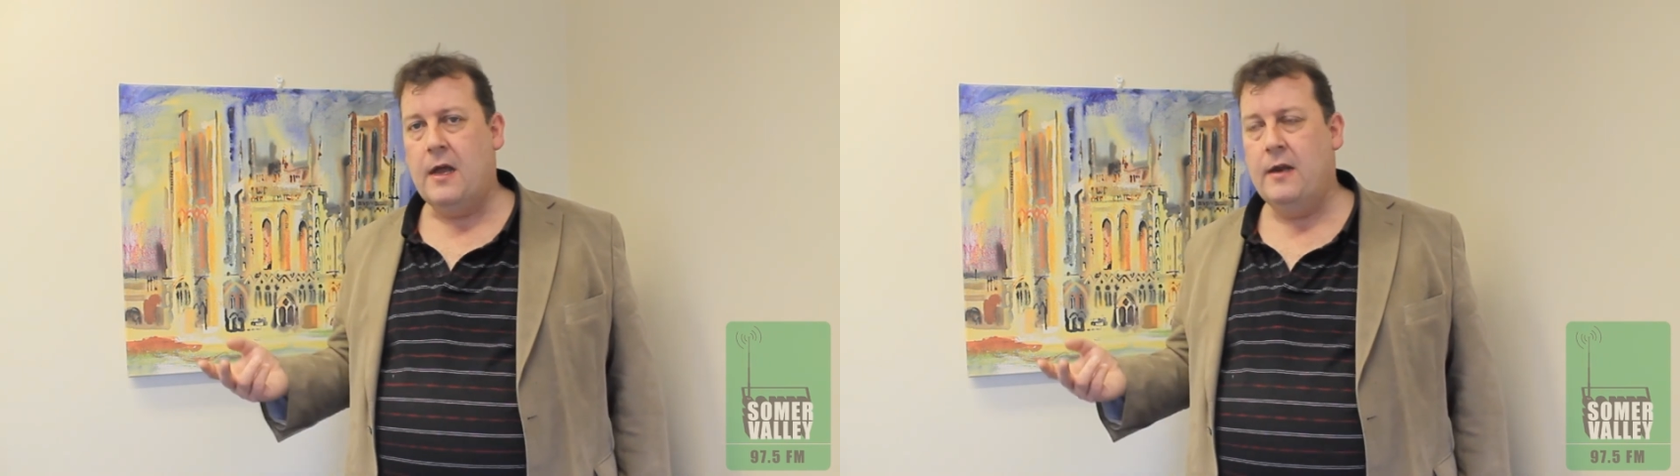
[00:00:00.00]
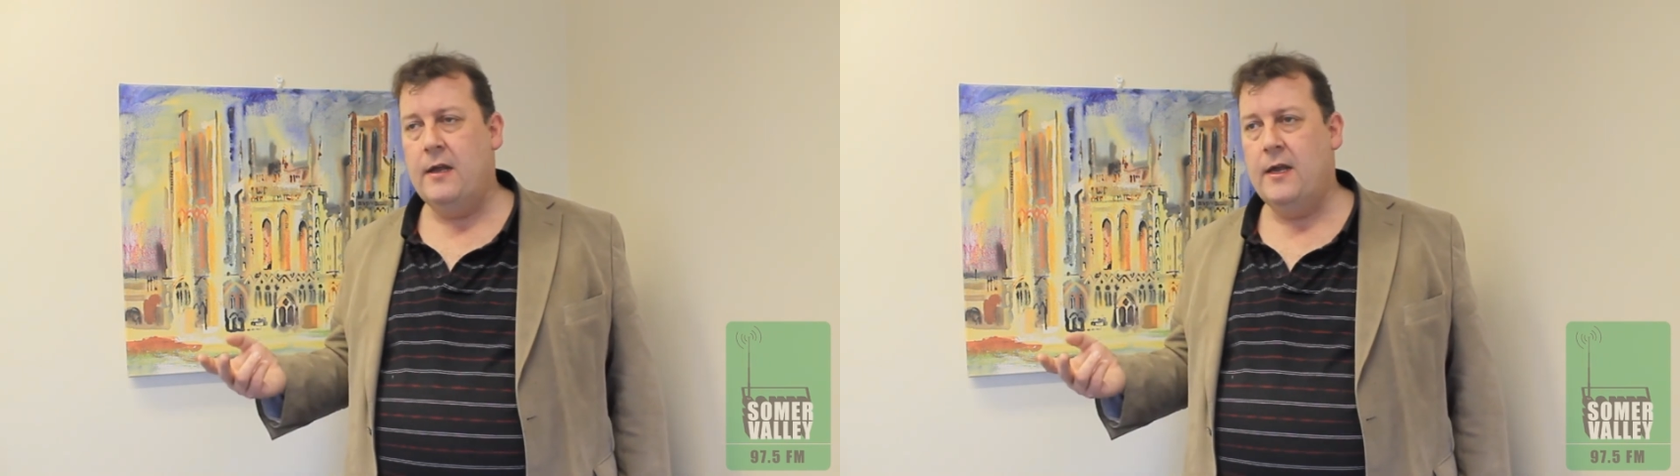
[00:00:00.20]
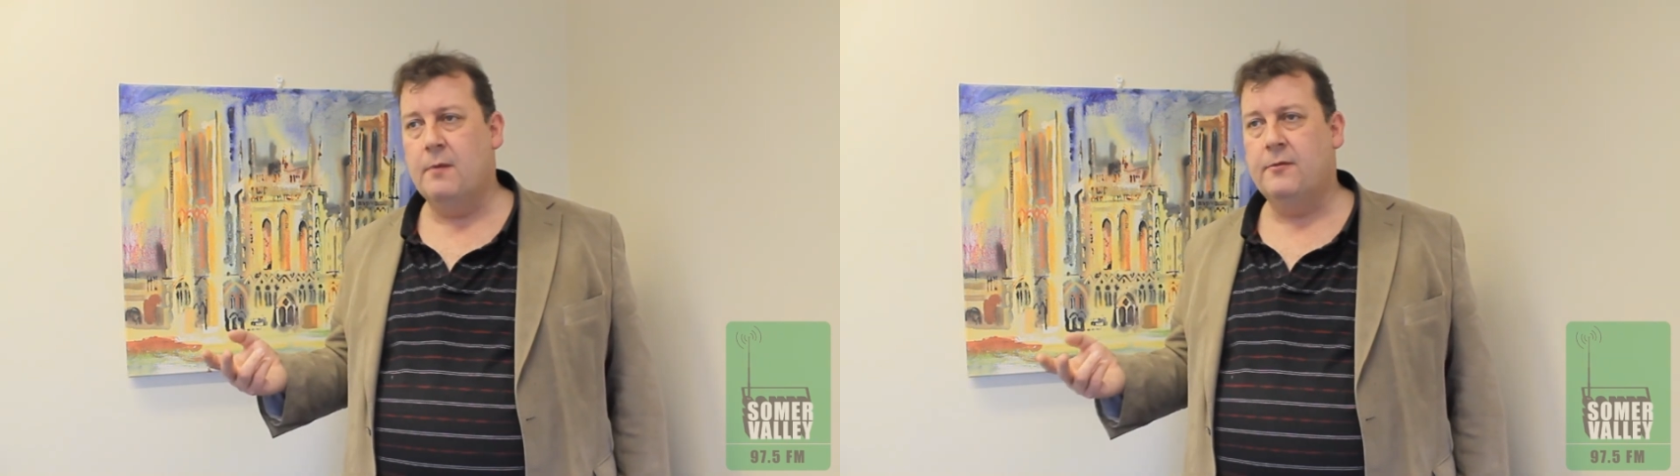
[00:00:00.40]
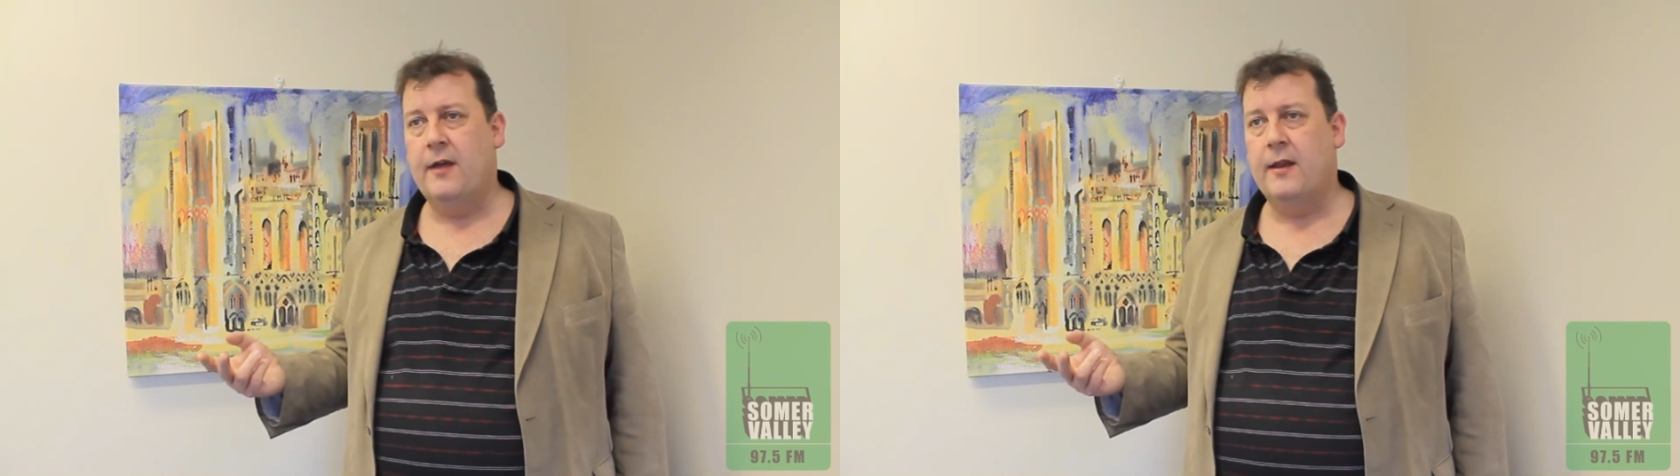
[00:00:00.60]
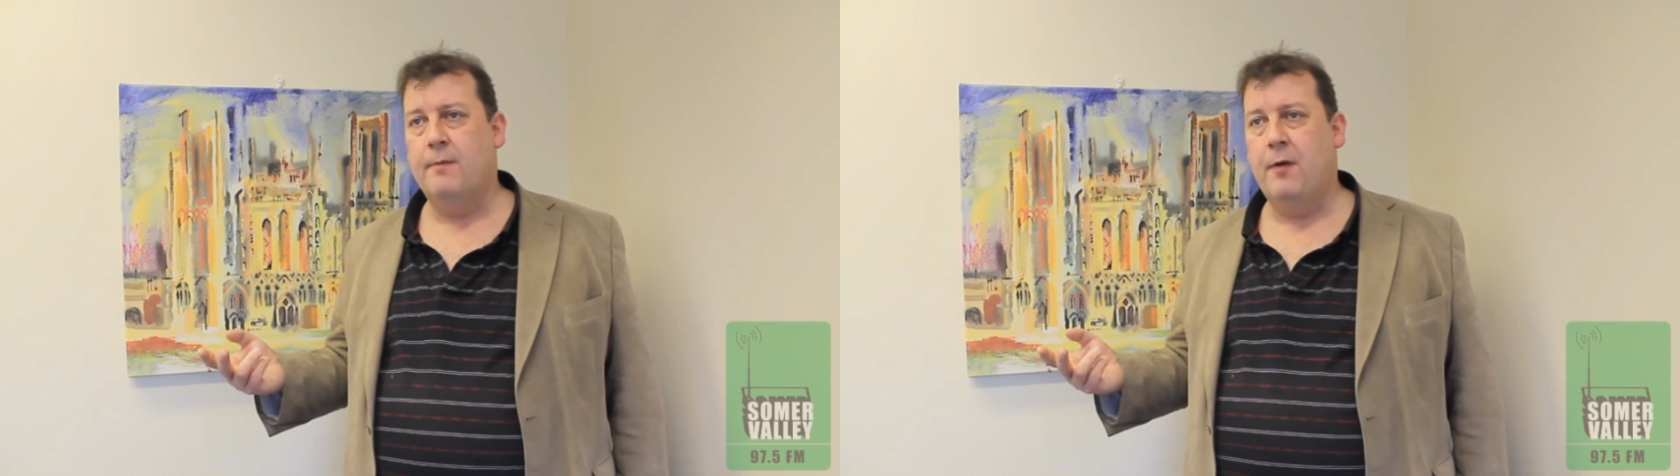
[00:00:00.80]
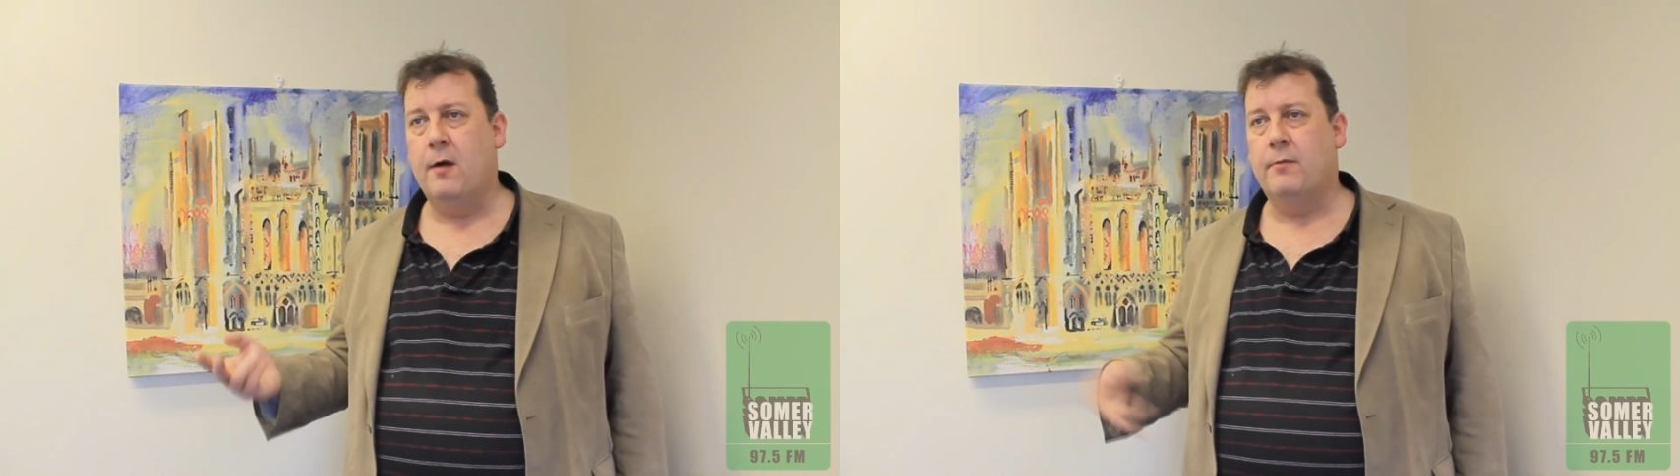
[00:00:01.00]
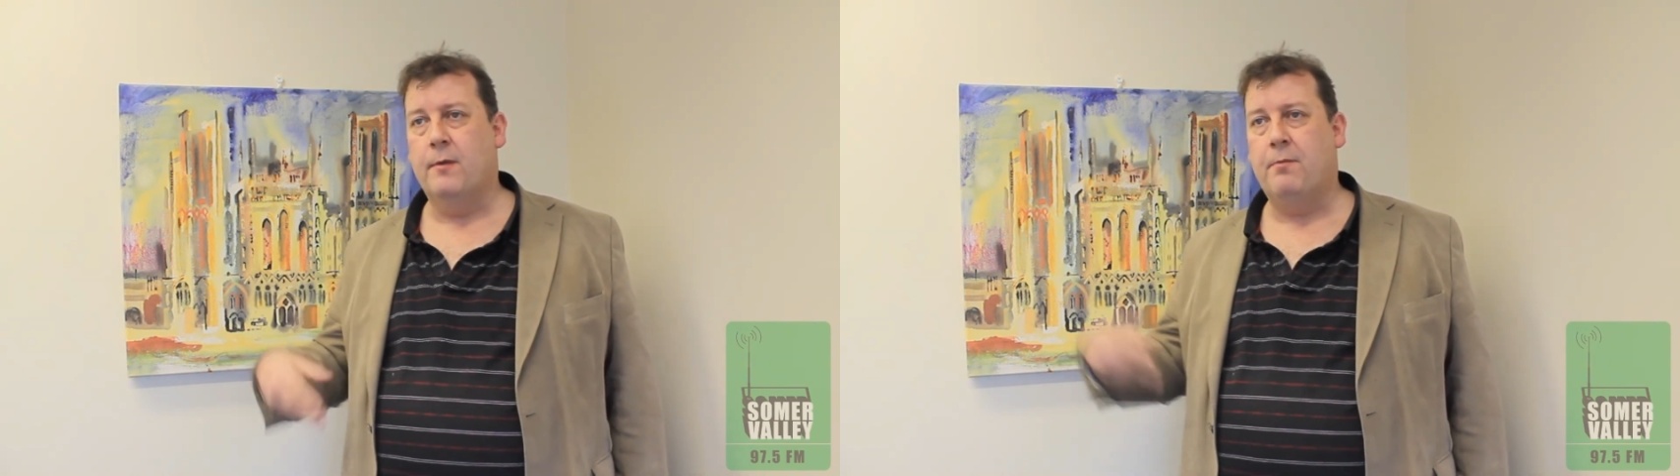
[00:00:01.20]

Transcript: And he upset the Pope.